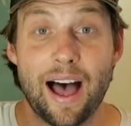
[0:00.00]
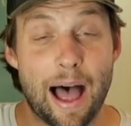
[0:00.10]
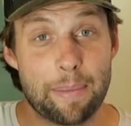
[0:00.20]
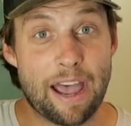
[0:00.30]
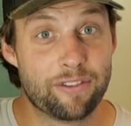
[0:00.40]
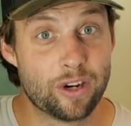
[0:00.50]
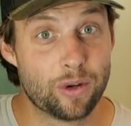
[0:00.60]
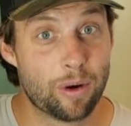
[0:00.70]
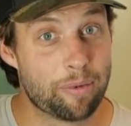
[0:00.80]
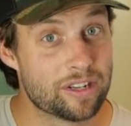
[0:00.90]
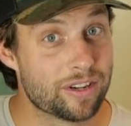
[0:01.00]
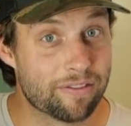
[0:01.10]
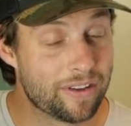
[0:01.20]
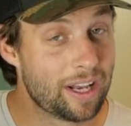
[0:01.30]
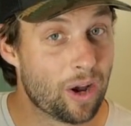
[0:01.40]
I'm having to do a bunch of
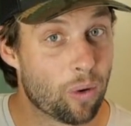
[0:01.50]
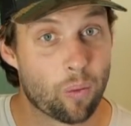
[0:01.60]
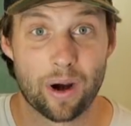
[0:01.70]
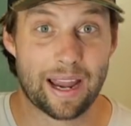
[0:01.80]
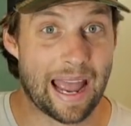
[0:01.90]
video work